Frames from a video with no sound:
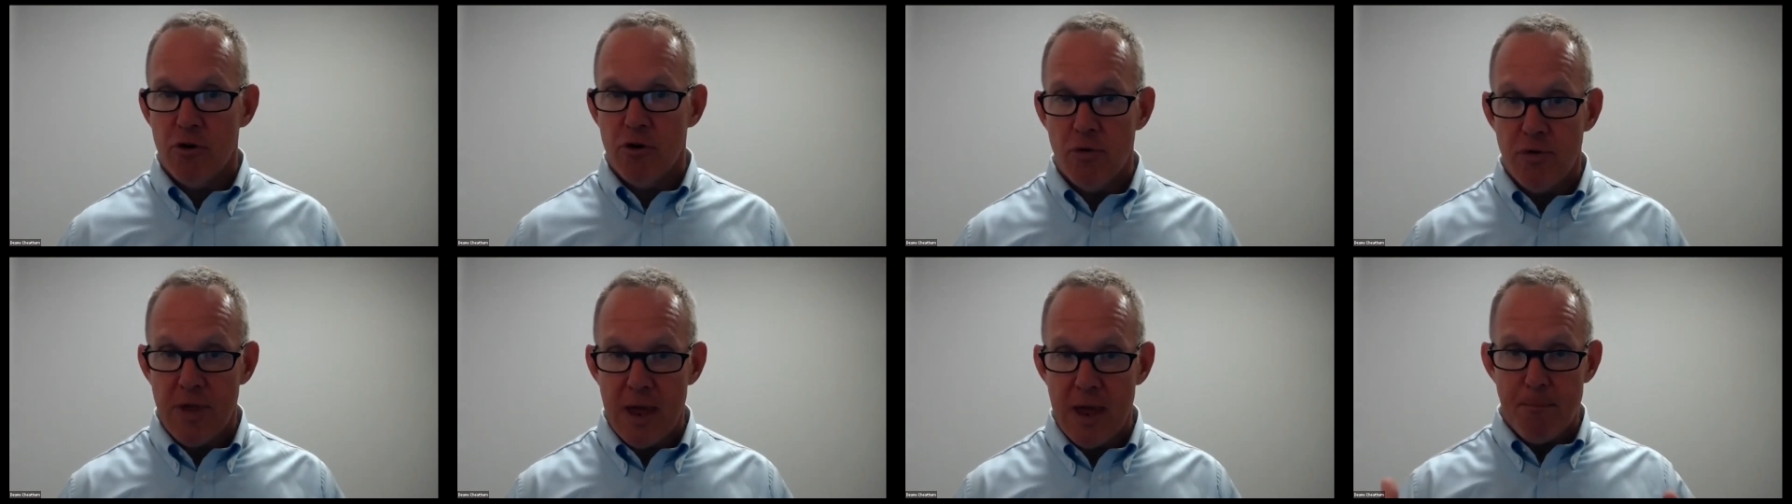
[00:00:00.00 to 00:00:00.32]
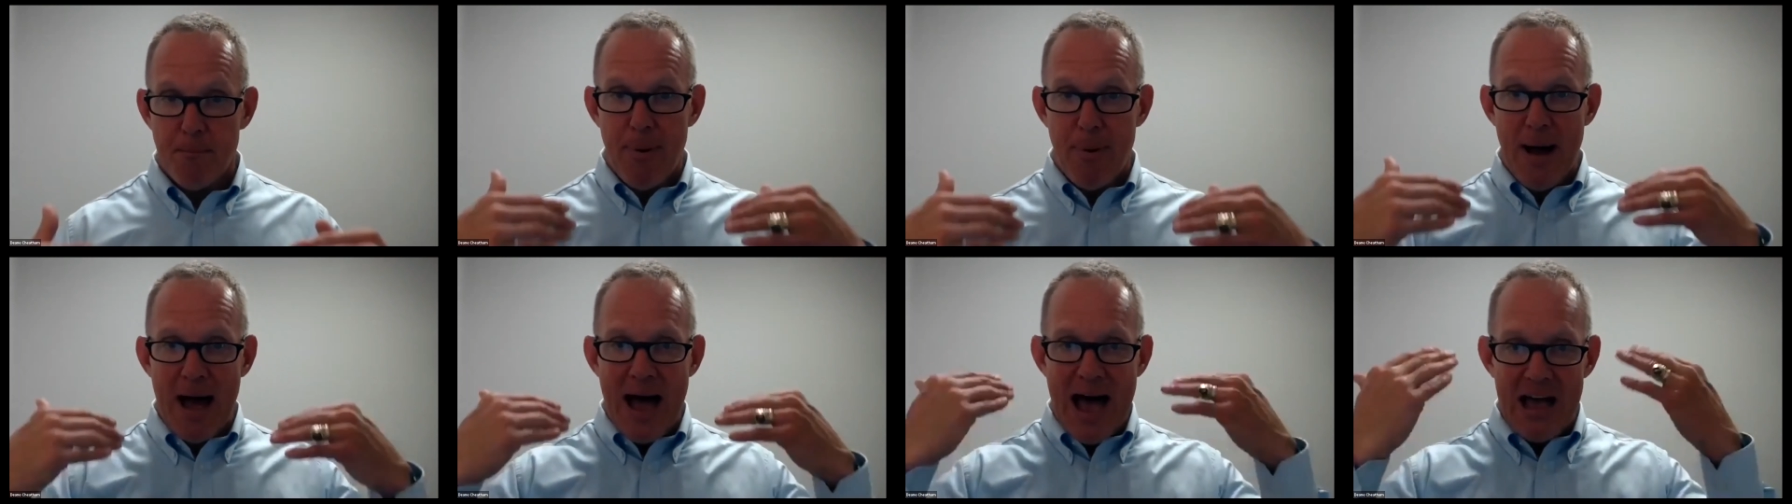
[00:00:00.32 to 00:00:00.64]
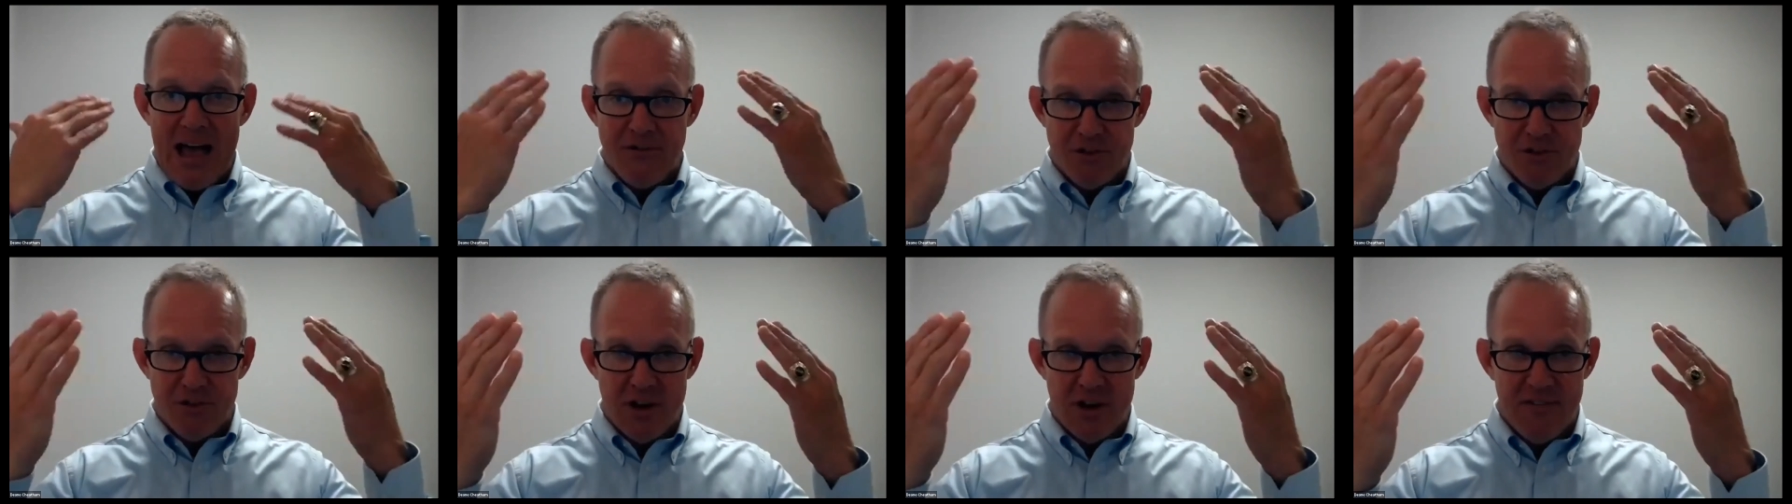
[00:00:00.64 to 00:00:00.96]
that
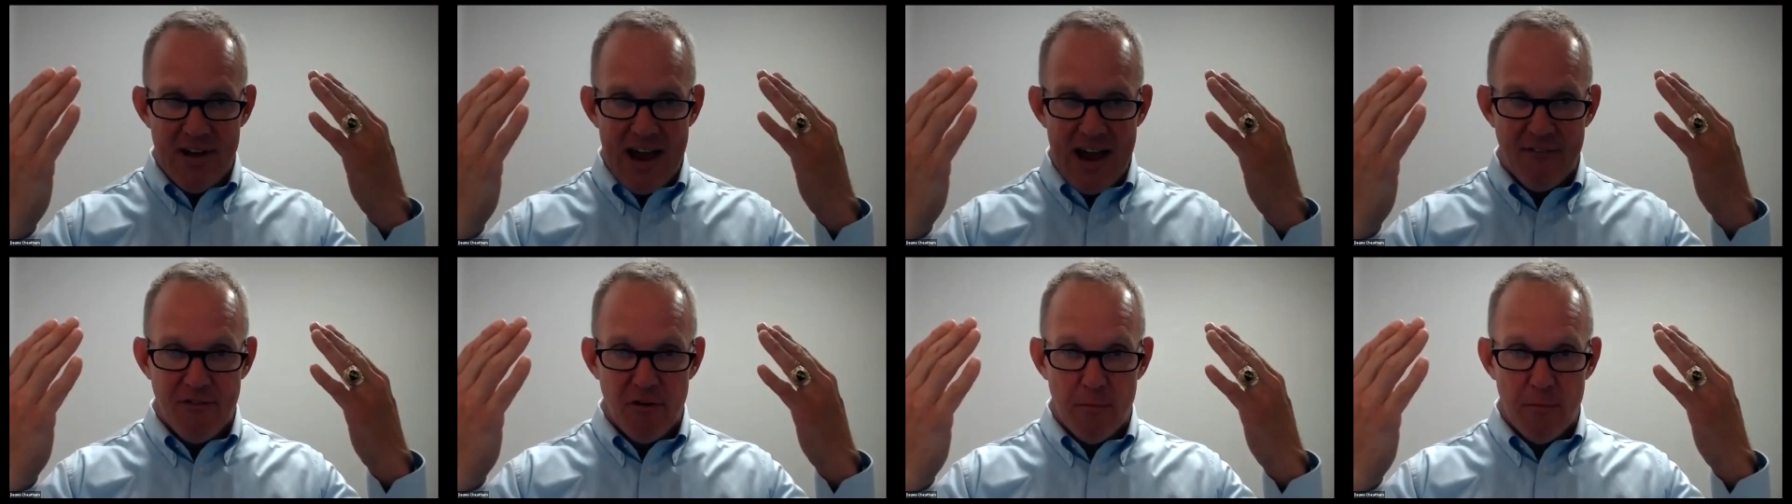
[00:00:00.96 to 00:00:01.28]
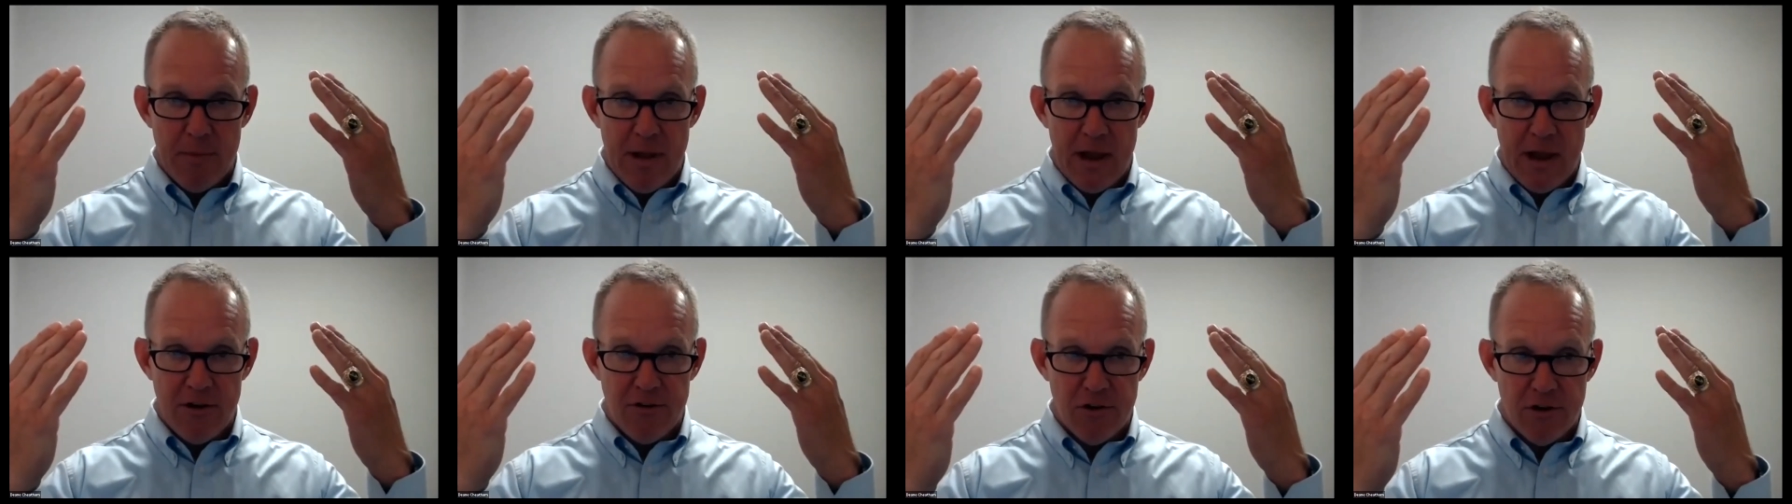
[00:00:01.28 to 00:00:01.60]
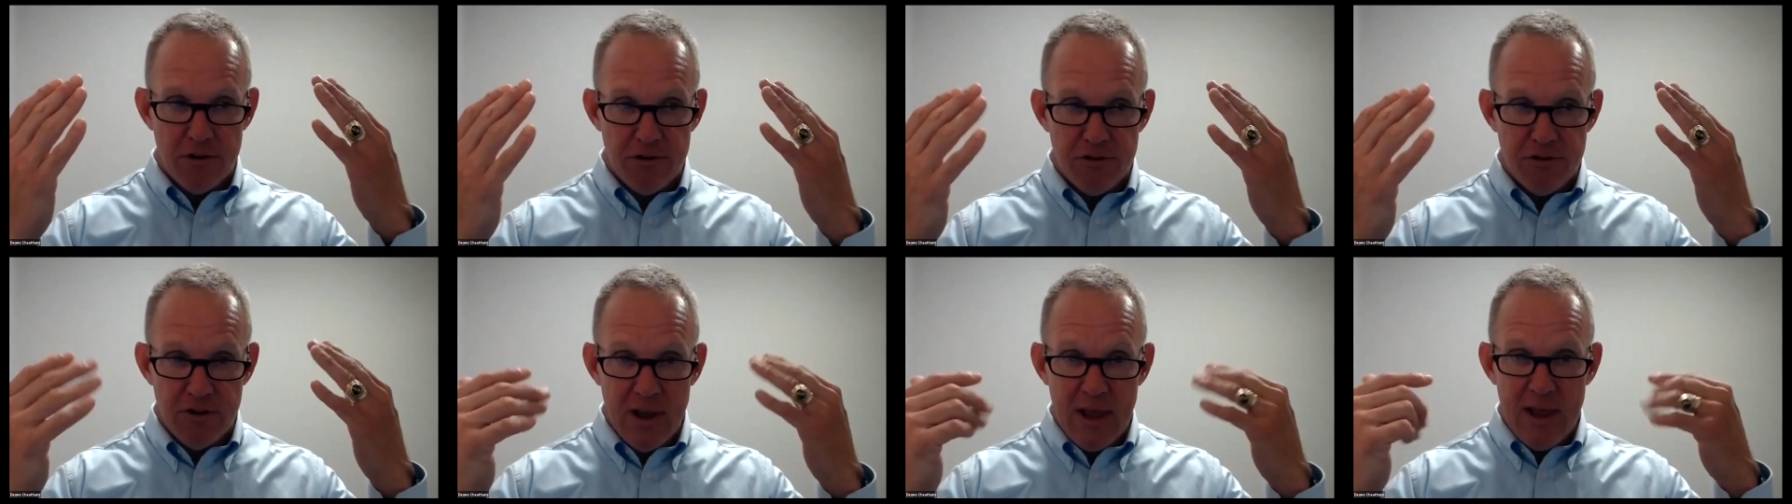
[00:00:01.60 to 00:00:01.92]
positive
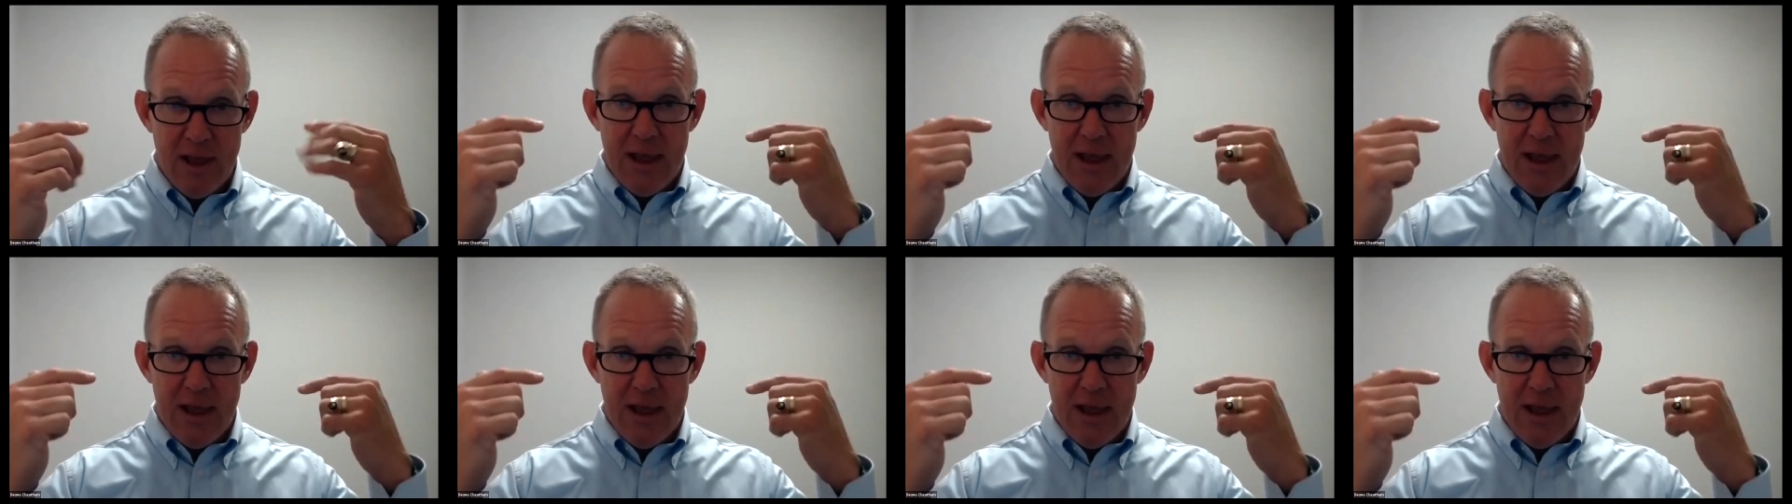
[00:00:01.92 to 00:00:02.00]
affirmations